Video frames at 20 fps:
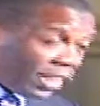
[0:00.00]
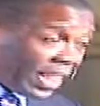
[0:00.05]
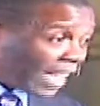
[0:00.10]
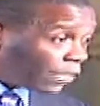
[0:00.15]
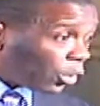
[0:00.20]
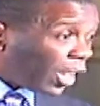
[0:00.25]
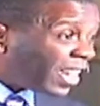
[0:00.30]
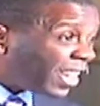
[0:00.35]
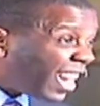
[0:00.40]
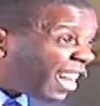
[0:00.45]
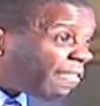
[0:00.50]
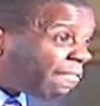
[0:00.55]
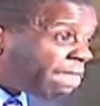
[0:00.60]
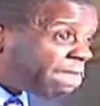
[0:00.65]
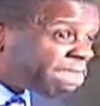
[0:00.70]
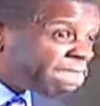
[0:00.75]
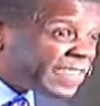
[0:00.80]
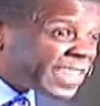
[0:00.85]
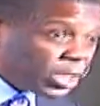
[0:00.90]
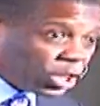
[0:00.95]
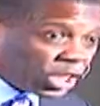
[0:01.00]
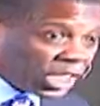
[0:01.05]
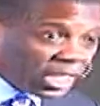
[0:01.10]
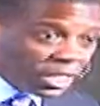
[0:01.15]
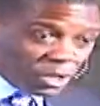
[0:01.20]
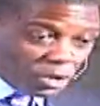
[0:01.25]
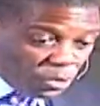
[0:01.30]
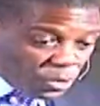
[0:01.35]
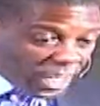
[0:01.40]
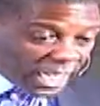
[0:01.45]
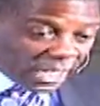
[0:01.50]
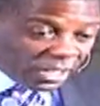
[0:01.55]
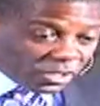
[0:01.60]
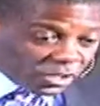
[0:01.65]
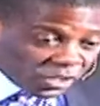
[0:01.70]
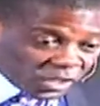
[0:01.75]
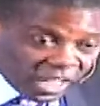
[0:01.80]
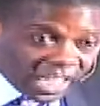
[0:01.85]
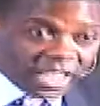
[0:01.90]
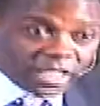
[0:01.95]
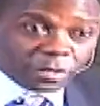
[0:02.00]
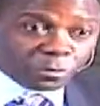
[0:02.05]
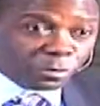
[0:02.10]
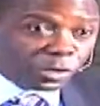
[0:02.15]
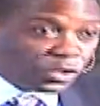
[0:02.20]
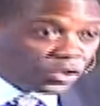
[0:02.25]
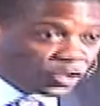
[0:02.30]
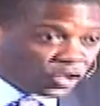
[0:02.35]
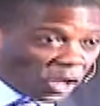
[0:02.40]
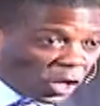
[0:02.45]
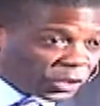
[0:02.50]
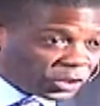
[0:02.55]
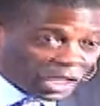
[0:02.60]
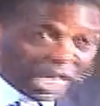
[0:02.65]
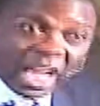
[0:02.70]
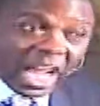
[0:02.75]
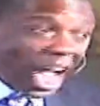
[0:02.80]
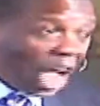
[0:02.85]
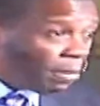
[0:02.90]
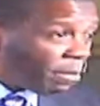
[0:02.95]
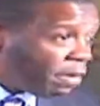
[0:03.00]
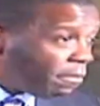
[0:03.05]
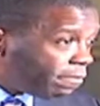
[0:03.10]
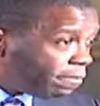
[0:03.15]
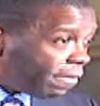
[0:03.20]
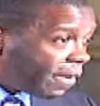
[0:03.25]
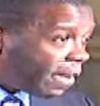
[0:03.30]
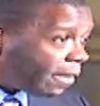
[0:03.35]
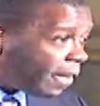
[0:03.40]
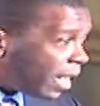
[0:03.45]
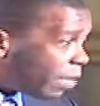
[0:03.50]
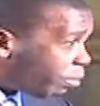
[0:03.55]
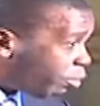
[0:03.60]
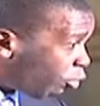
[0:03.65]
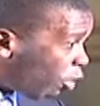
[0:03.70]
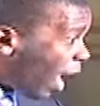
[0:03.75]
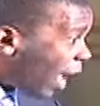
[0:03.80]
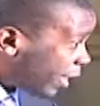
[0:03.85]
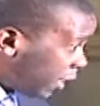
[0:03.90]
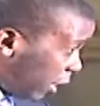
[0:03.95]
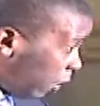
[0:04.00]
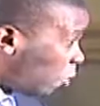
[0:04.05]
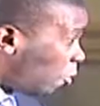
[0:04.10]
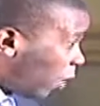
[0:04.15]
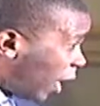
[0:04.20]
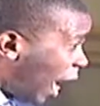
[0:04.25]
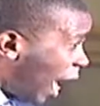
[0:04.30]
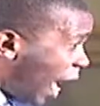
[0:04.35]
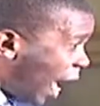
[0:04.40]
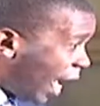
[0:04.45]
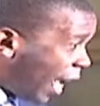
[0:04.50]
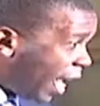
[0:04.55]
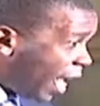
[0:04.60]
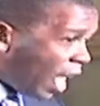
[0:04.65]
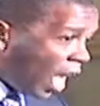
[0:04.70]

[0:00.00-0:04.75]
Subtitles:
That's why I love fishing. You can see the results. I'm a very practical guy.